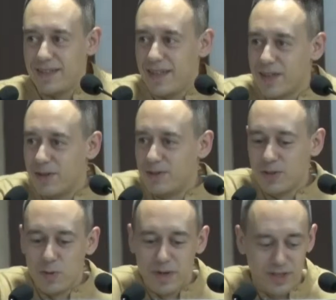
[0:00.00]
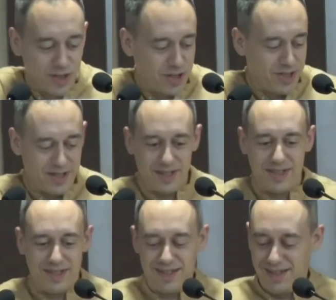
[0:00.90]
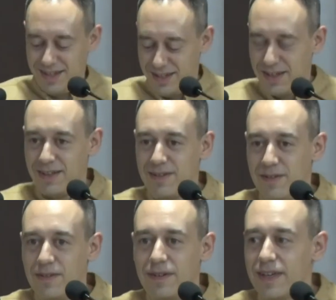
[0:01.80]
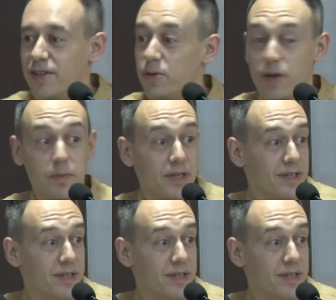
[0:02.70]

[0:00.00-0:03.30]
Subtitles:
Thank you so much. Can you hear me?